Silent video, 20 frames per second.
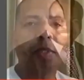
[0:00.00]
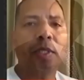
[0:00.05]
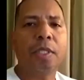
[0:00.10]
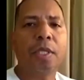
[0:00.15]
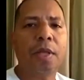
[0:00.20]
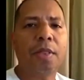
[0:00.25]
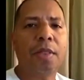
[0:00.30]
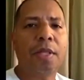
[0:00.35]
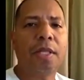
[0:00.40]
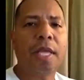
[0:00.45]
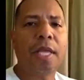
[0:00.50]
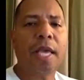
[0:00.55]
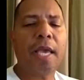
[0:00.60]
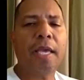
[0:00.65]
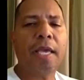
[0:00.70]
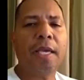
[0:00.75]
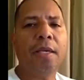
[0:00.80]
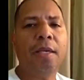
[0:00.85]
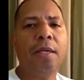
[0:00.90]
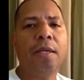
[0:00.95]
The other
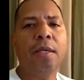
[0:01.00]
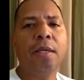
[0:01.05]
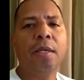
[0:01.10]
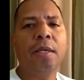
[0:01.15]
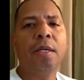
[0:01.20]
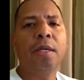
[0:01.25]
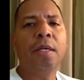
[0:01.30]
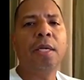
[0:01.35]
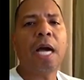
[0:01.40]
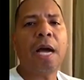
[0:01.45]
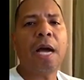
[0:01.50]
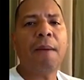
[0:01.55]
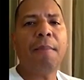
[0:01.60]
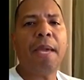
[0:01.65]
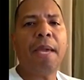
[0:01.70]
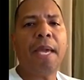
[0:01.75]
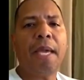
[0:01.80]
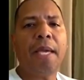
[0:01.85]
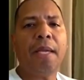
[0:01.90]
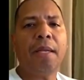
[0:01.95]
day, I
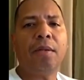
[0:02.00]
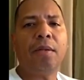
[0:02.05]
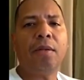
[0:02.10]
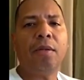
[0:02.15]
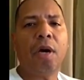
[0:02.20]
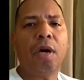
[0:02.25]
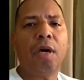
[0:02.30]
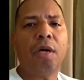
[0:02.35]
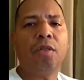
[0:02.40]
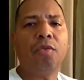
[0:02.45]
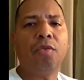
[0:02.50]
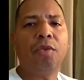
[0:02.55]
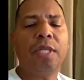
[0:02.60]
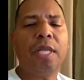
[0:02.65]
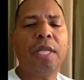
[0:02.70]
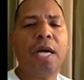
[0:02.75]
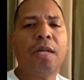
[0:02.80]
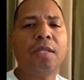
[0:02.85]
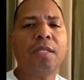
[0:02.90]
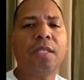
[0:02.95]
made a
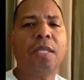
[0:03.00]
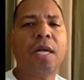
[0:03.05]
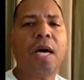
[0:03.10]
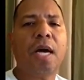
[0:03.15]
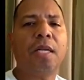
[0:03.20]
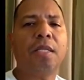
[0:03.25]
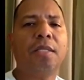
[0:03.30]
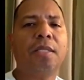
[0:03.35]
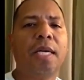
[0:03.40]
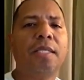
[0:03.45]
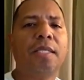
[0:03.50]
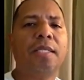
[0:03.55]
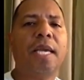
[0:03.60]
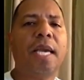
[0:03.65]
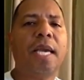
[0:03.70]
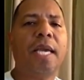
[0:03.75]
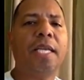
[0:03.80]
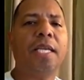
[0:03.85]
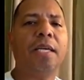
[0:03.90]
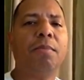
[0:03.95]
$3,000
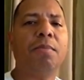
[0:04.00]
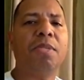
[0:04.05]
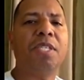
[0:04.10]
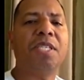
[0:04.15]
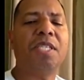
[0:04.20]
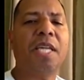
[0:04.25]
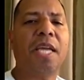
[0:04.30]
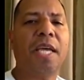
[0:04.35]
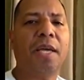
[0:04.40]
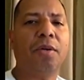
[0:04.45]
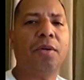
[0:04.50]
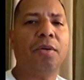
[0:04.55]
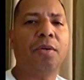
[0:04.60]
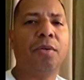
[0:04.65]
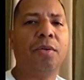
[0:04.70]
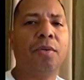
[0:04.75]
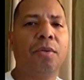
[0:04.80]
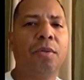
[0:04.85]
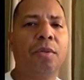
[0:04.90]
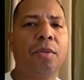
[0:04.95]
titanium sale,
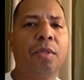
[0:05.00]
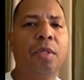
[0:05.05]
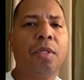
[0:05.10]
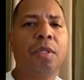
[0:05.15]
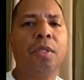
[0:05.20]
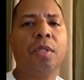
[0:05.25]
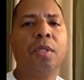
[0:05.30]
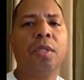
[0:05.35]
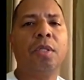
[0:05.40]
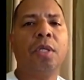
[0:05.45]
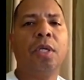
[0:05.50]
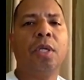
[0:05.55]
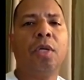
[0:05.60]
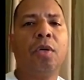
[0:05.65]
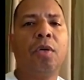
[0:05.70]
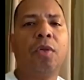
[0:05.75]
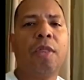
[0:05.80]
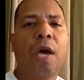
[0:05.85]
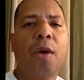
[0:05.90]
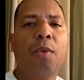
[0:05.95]

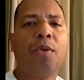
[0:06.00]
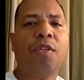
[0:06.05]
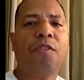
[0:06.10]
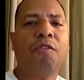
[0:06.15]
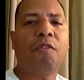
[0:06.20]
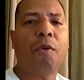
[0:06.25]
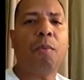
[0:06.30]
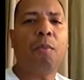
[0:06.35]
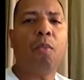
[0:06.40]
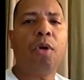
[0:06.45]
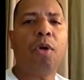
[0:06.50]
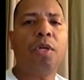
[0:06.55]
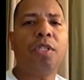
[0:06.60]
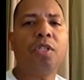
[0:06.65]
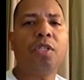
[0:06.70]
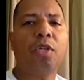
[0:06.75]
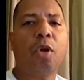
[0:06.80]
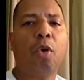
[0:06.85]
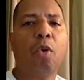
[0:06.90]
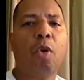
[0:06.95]
and that was from one
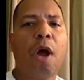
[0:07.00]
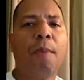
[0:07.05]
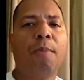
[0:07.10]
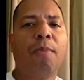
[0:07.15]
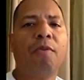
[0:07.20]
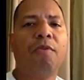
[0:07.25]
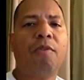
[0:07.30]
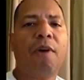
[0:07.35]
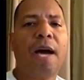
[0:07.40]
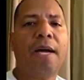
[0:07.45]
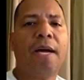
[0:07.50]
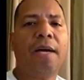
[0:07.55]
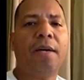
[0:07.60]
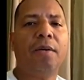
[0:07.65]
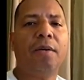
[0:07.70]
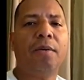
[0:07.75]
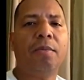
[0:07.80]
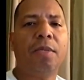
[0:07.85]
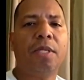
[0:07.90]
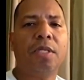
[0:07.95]
solo app
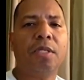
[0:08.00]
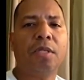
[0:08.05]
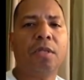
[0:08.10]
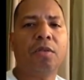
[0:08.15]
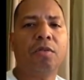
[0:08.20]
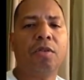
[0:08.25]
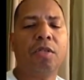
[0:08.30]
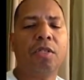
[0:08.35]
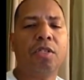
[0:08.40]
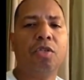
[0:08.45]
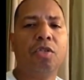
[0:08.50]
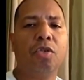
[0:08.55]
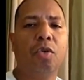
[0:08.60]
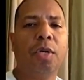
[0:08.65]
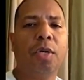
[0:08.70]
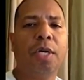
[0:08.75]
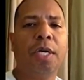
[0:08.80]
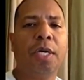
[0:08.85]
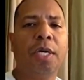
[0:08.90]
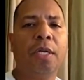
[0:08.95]
provider, Mr. Chris
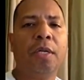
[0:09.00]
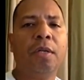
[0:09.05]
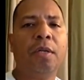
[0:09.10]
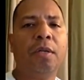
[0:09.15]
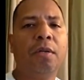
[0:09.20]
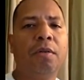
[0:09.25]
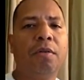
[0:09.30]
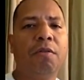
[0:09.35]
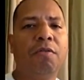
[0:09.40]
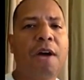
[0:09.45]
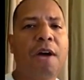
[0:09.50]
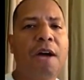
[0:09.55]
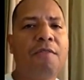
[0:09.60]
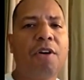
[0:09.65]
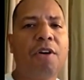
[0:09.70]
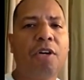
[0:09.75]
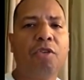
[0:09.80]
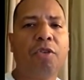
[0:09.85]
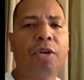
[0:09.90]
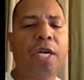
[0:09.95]
Newton,
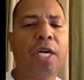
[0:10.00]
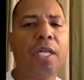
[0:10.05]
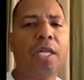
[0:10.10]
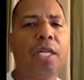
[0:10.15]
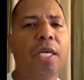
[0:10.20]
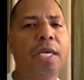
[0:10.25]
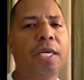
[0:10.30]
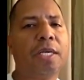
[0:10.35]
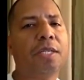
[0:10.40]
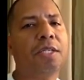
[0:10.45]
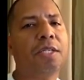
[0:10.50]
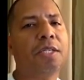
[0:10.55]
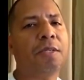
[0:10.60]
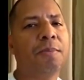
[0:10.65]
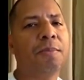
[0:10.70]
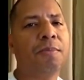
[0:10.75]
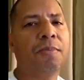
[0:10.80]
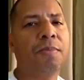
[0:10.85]
500 clicks.